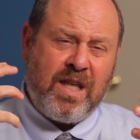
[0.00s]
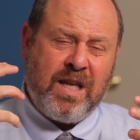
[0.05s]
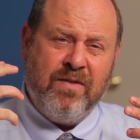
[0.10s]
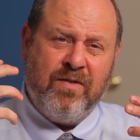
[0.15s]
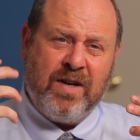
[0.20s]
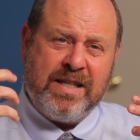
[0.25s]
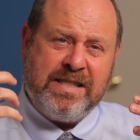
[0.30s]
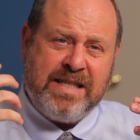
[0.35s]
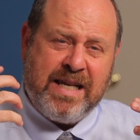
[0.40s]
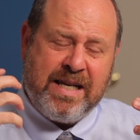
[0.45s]

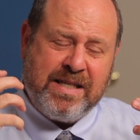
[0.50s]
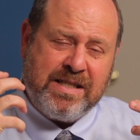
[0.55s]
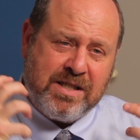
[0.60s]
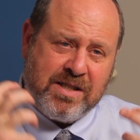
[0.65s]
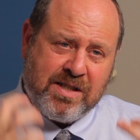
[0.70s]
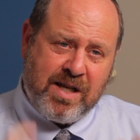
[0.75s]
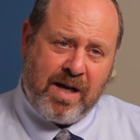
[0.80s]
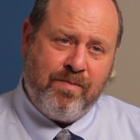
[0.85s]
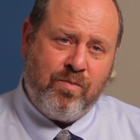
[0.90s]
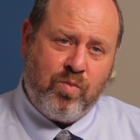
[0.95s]
if I say
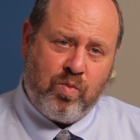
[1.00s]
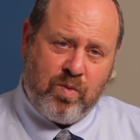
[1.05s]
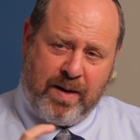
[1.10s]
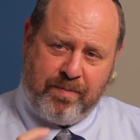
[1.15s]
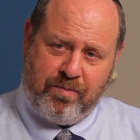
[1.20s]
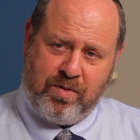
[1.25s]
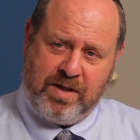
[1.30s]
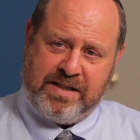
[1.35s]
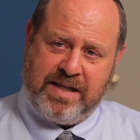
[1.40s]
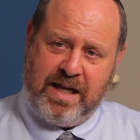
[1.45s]
some
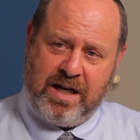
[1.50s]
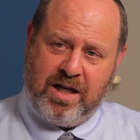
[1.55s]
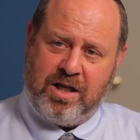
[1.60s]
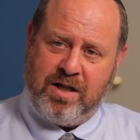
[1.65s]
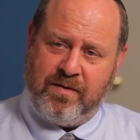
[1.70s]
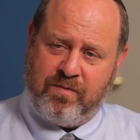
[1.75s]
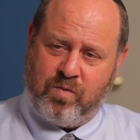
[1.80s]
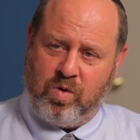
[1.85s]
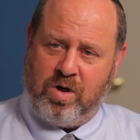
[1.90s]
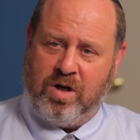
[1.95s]

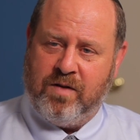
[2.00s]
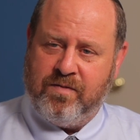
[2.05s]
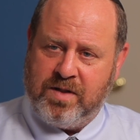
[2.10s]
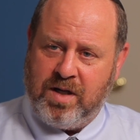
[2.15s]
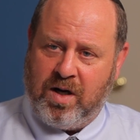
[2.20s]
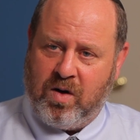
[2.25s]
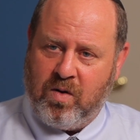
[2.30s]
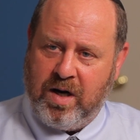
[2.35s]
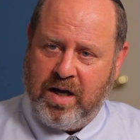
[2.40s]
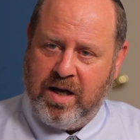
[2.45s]
representative word of
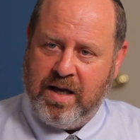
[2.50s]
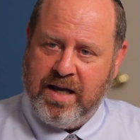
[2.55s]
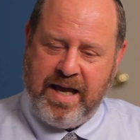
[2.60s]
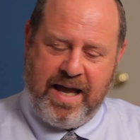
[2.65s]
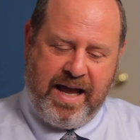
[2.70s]
Torah,